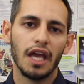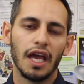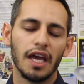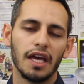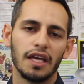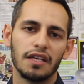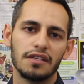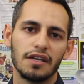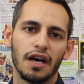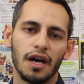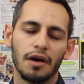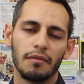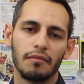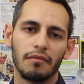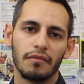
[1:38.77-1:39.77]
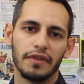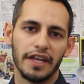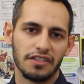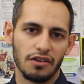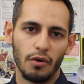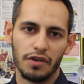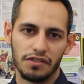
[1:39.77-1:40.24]
and
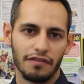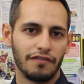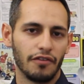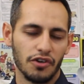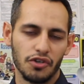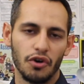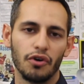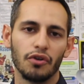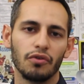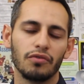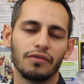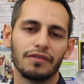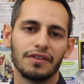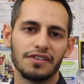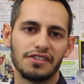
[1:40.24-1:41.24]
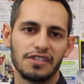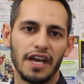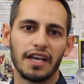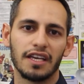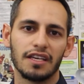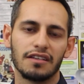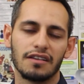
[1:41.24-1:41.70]
that's always the first hurdle. The
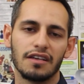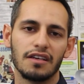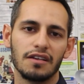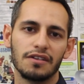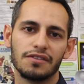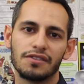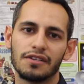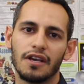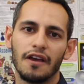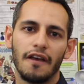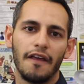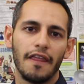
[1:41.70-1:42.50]
second is